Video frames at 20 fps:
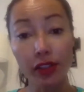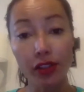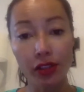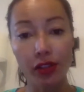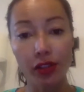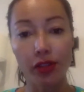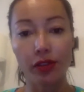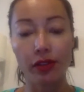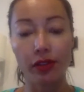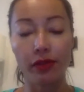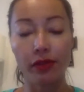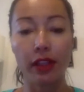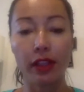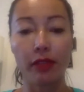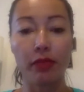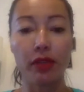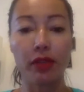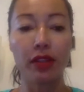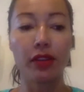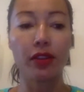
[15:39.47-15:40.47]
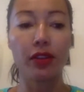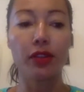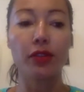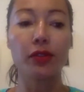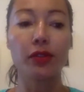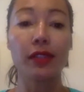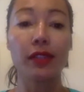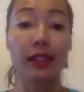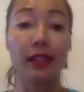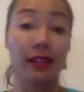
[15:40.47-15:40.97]
into developing
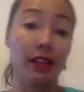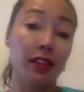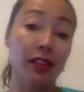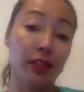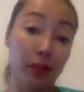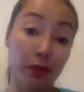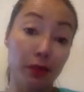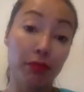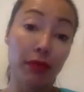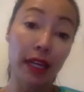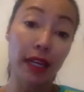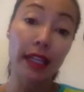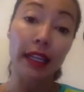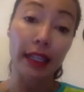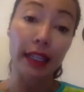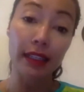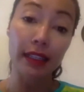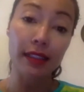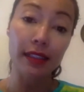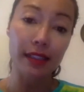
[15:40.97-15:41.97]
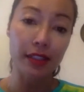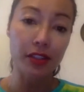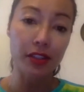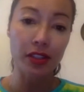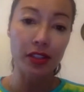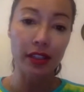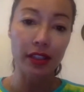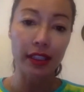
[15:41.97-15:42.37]
those, and also money essentially,